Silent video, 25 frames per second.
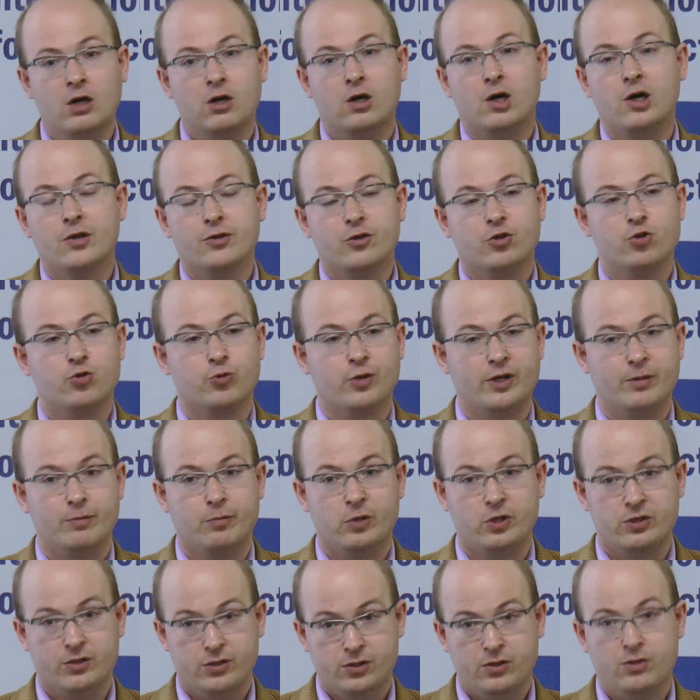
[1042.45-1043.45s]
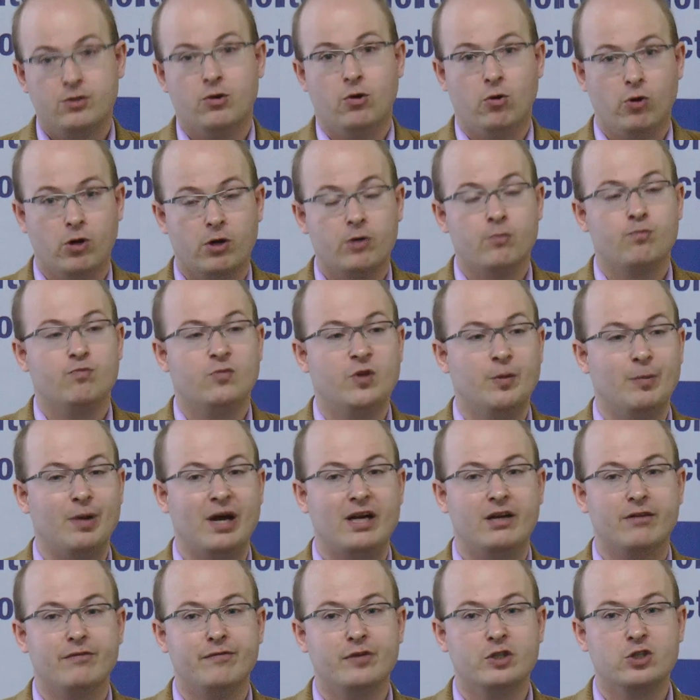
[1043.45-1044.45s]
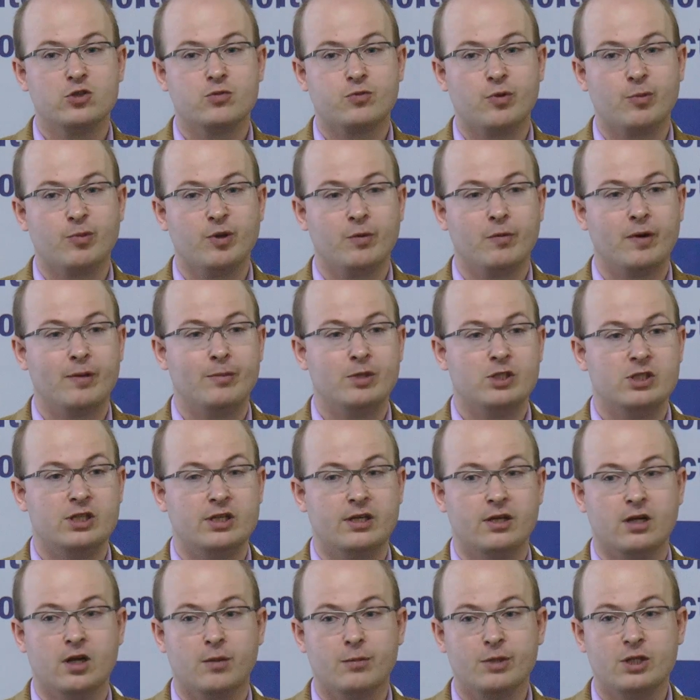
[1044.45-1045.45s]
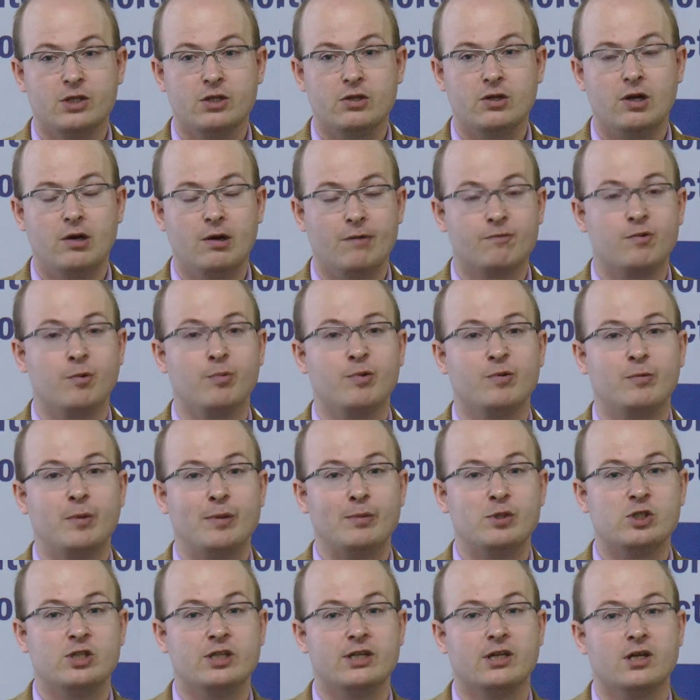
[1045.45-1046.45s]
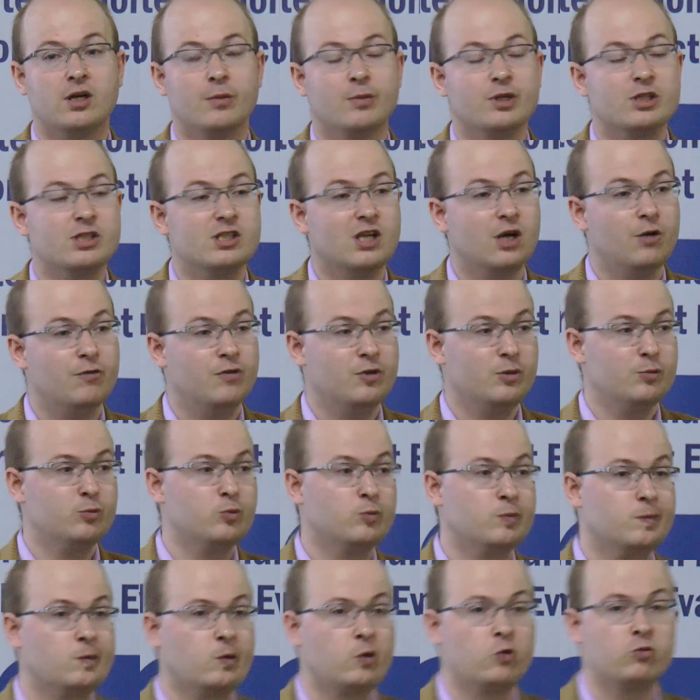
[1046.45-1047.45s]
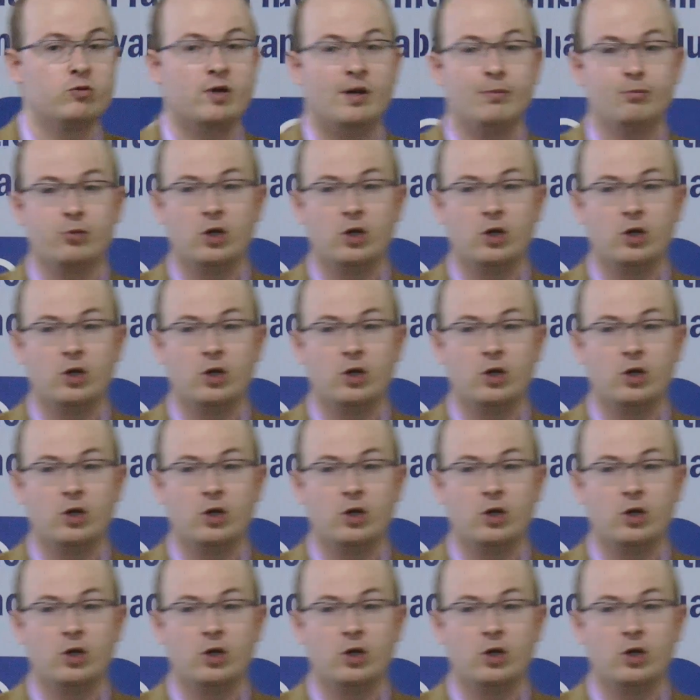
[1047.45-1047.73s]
on the treatment or the benefits from the women's economic self-help group program,